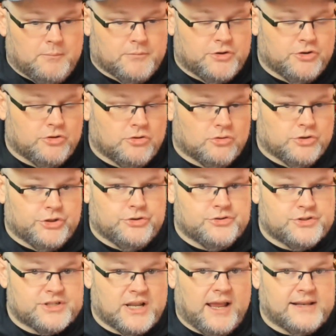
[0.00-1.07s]
Google
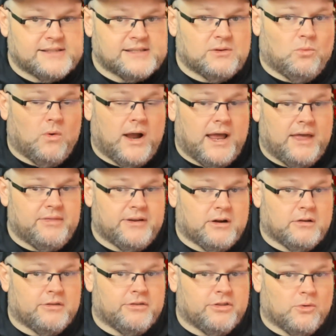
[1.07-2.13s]
News sites and why
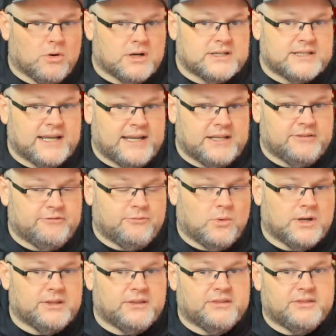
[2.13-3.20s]
they're authoritative,
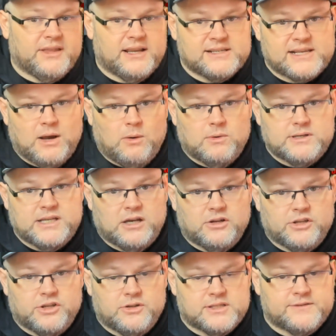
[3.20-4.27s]
one of the things I would
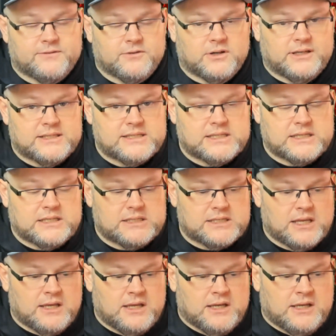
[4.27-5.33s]
tell you is, for
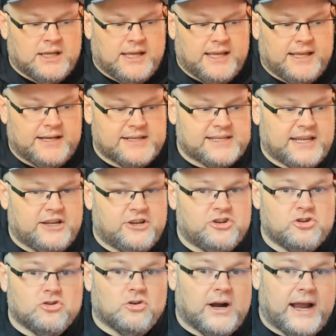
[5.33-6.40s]
instance, it is a
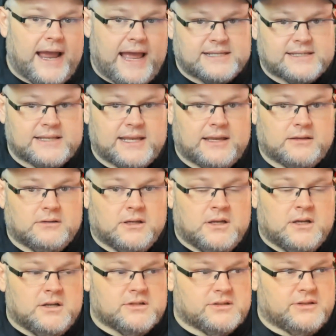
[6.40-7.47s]
Google asset.
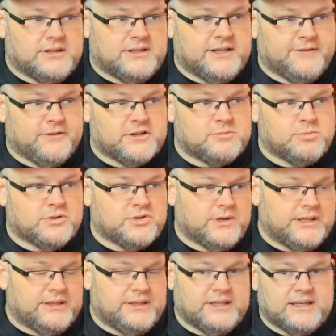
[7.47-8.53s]
So the difference
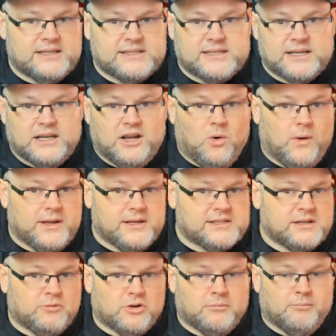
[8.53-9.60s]
between this and going
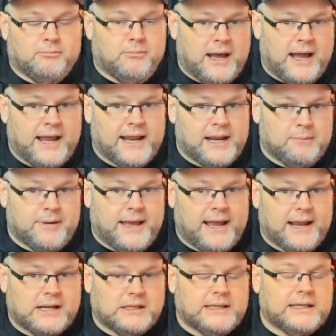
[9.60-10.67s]
somewhere and buying a
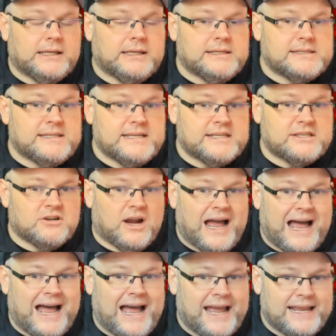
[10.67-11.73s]
backlink is these are
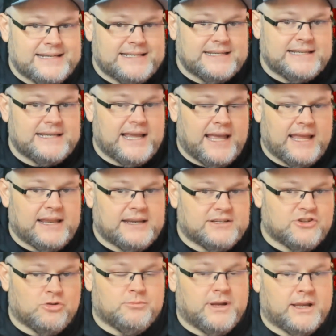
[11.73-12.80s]
high DA,
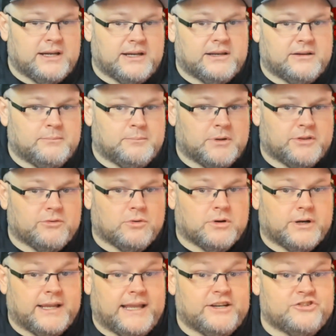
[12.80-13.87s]
domain name
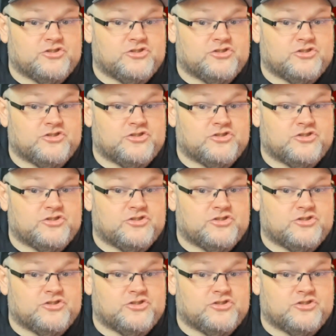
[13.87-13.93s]
authority, and